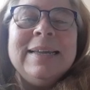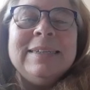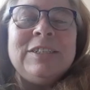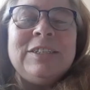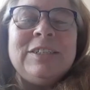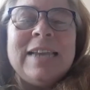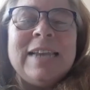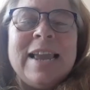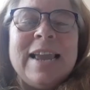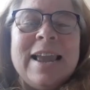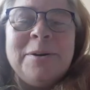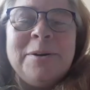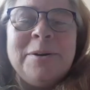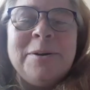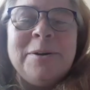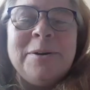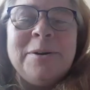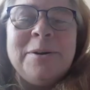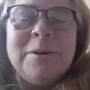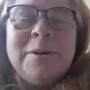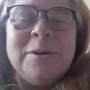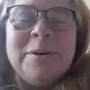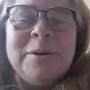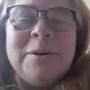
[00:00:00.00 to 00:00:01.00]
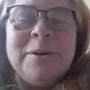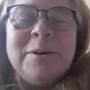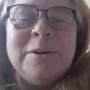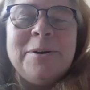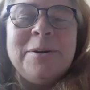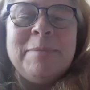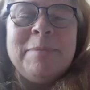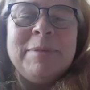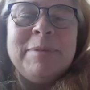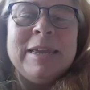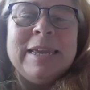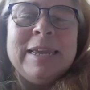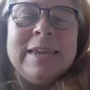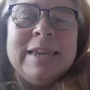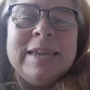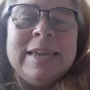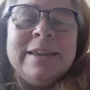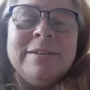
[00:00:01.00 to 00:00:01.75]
Shit, baby.